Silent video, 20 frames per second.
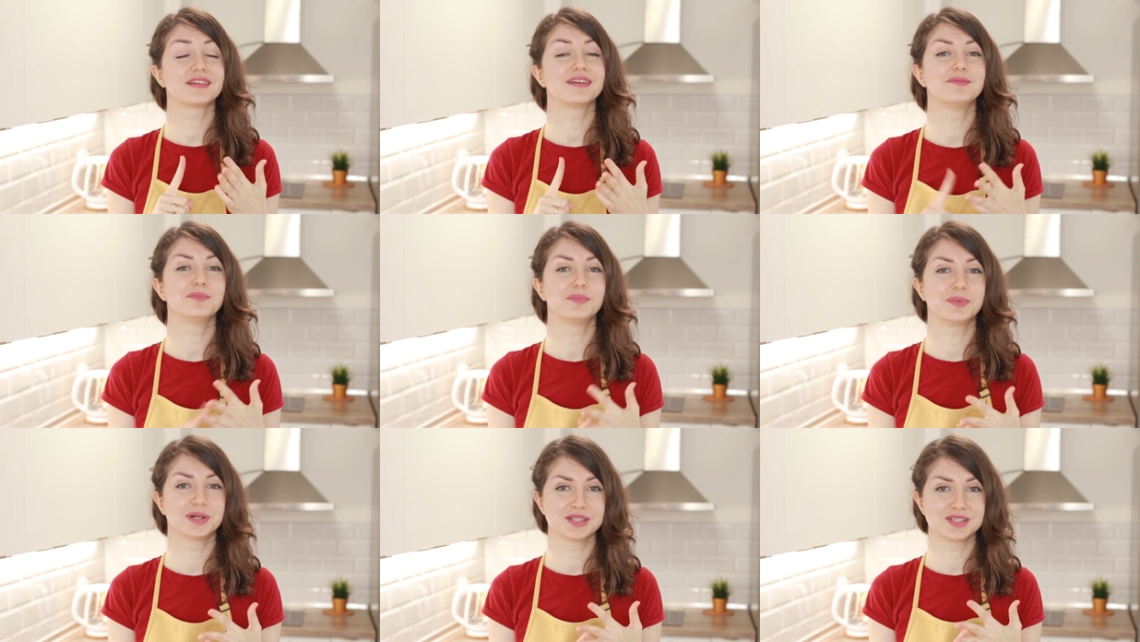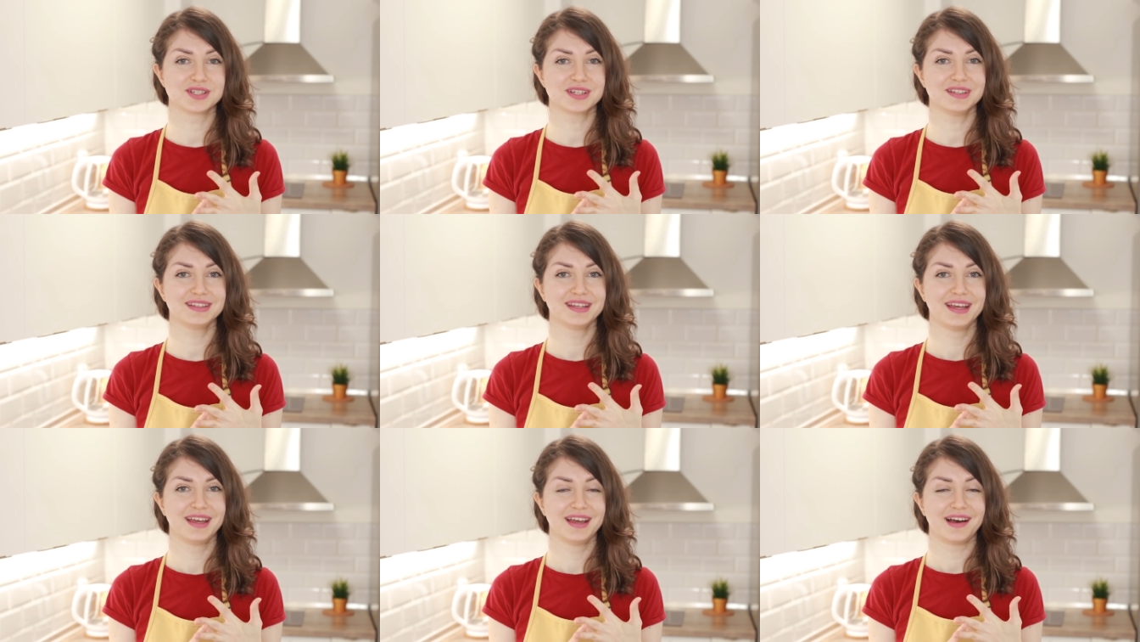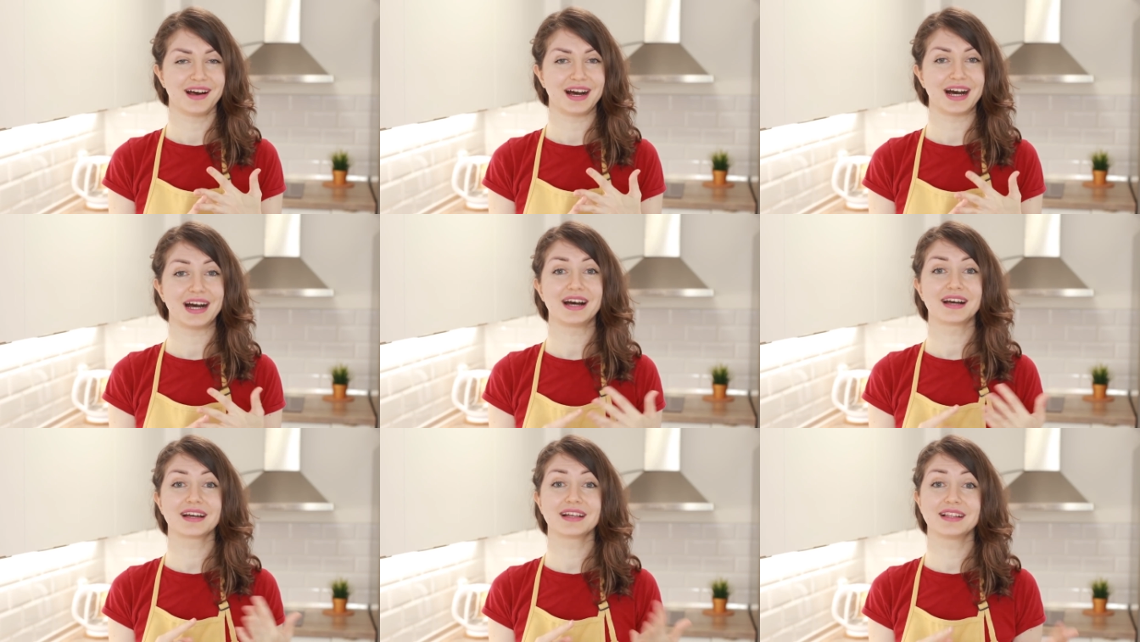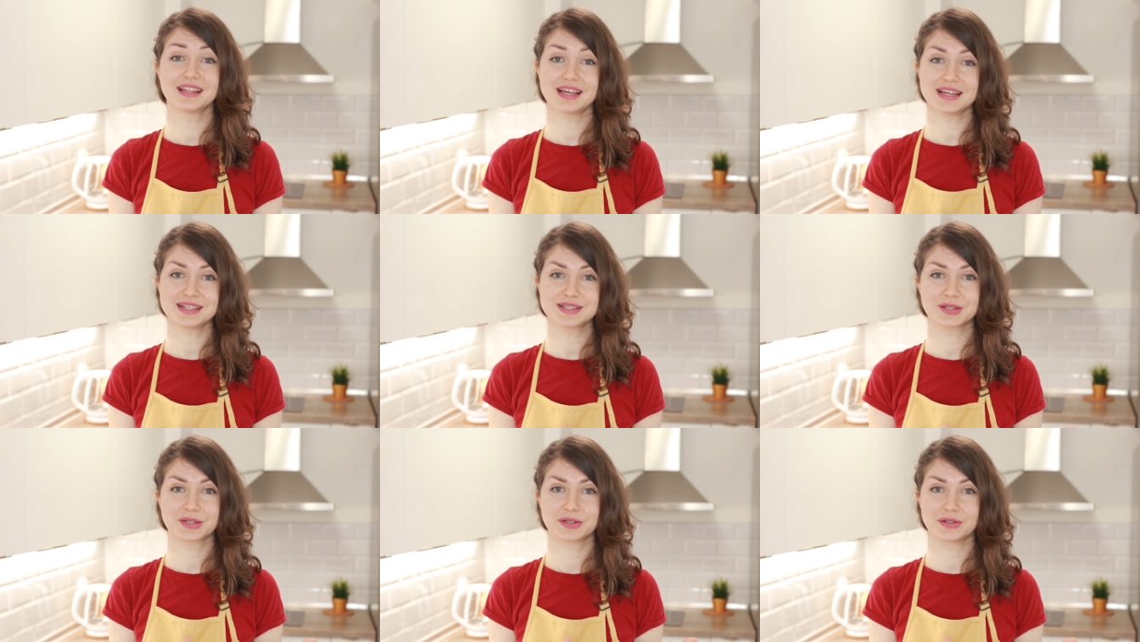and budget, are
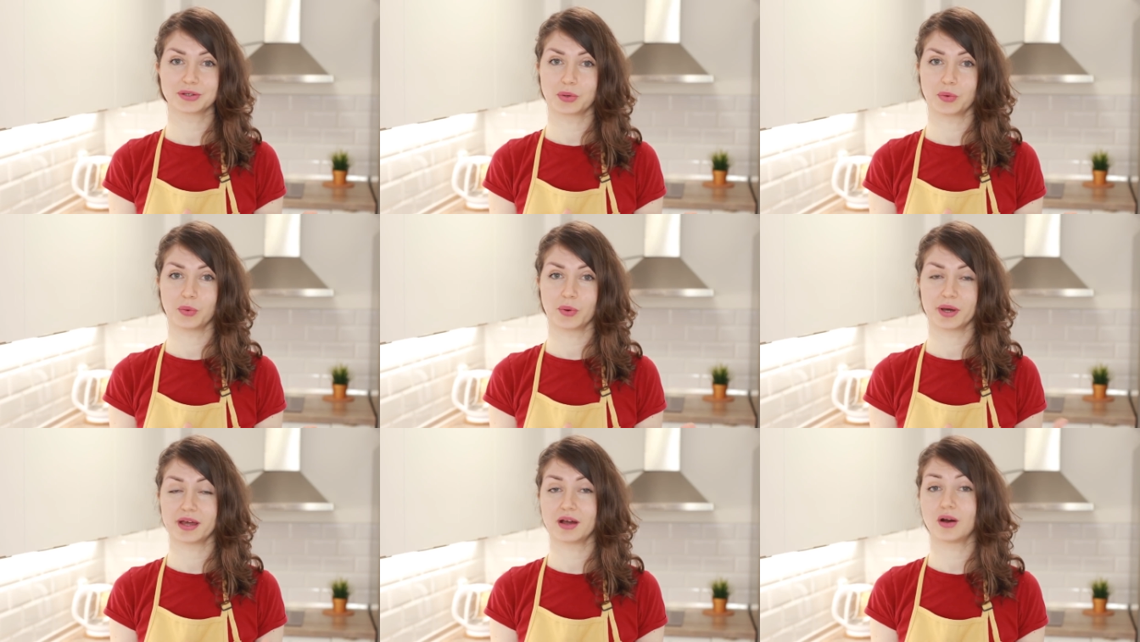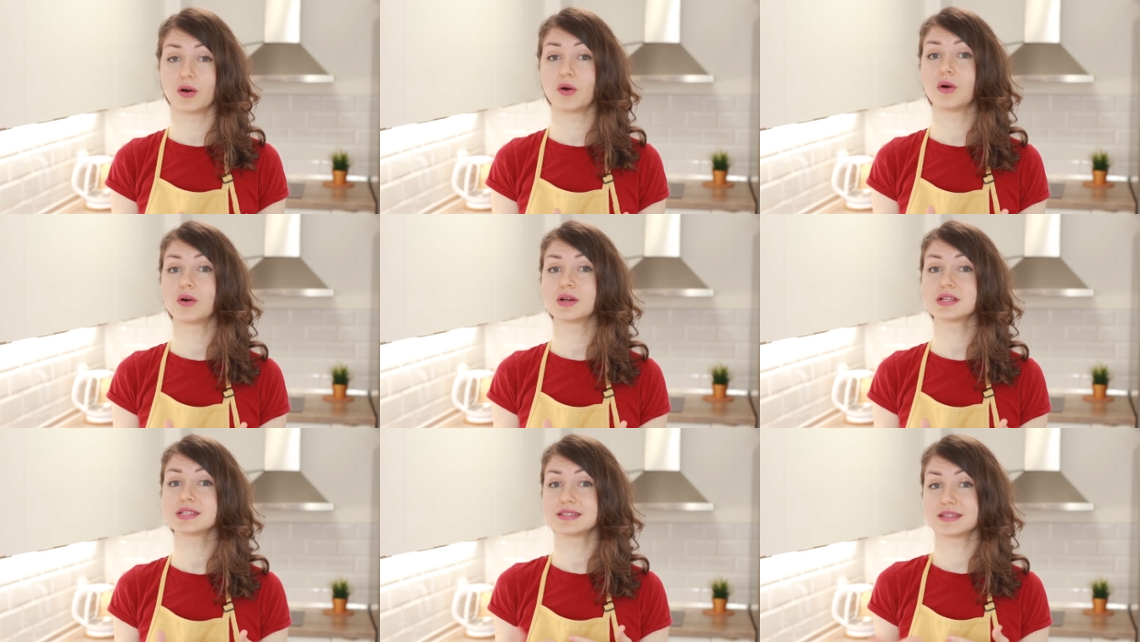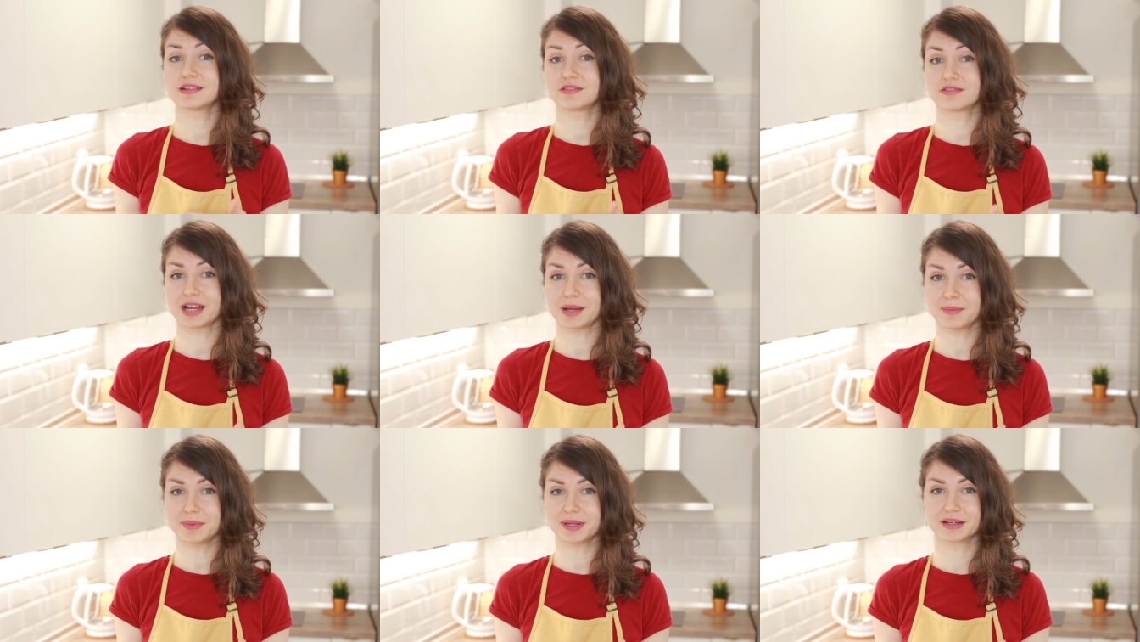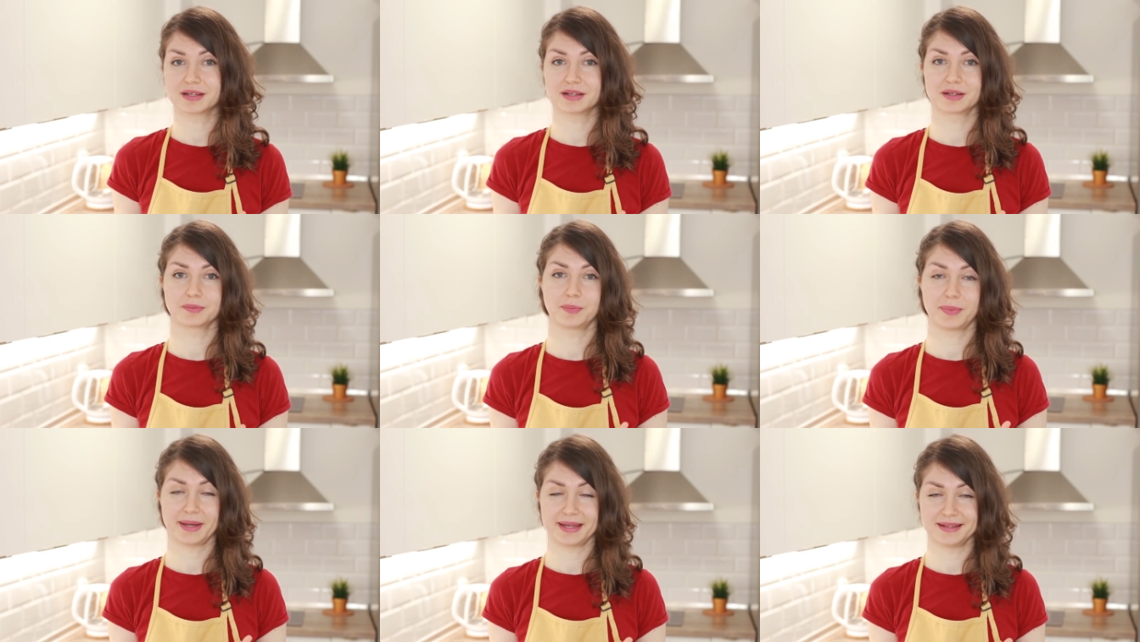glass cookware or ceramic
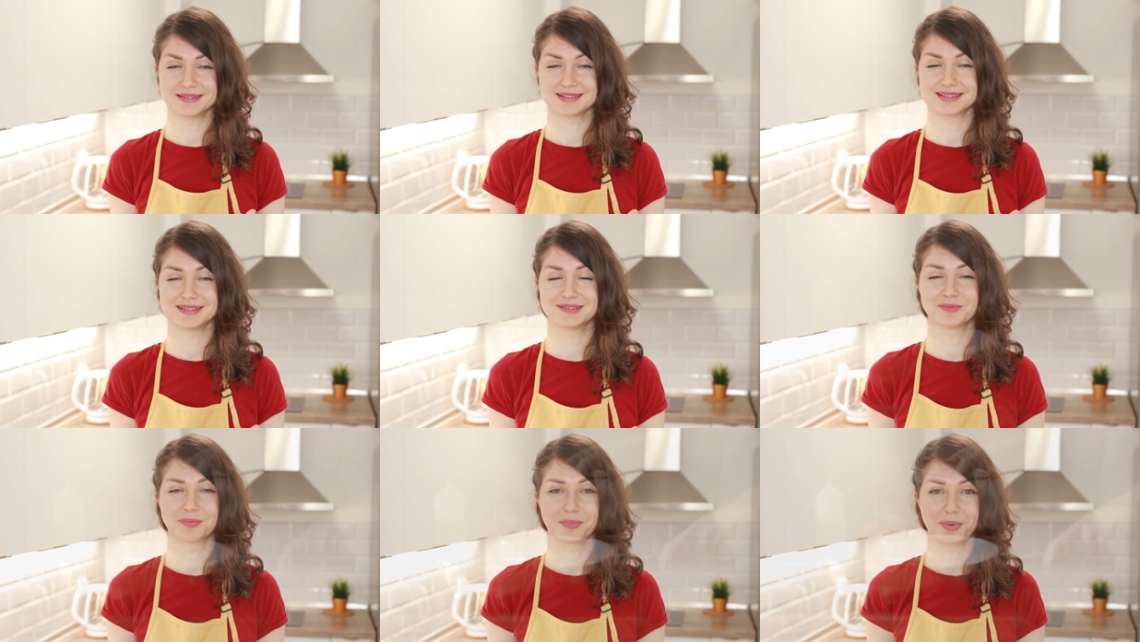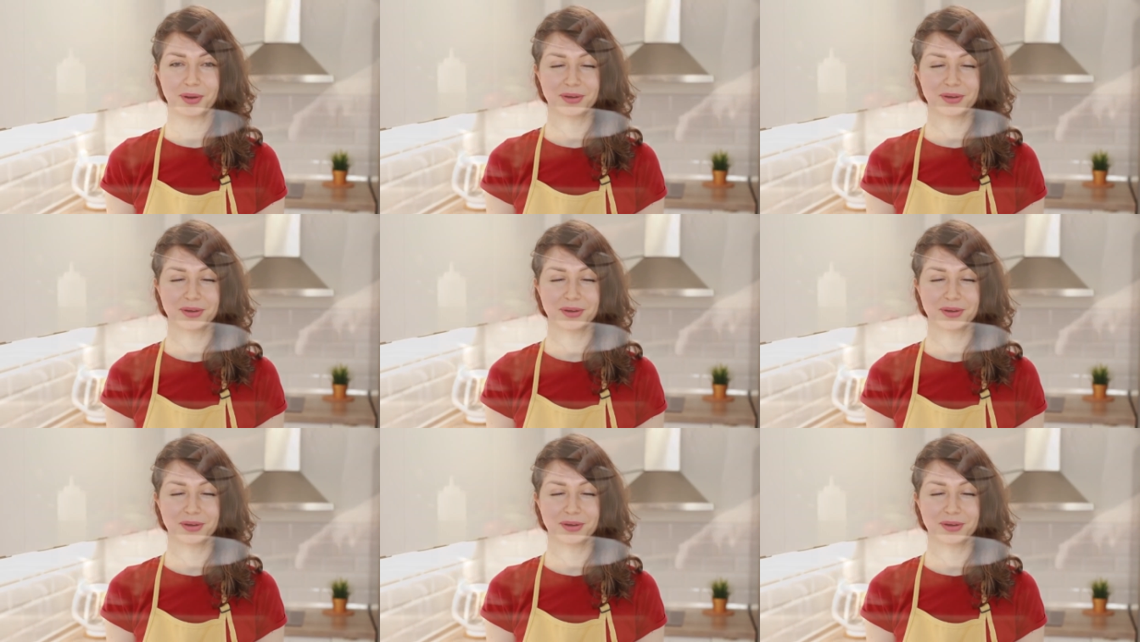pans and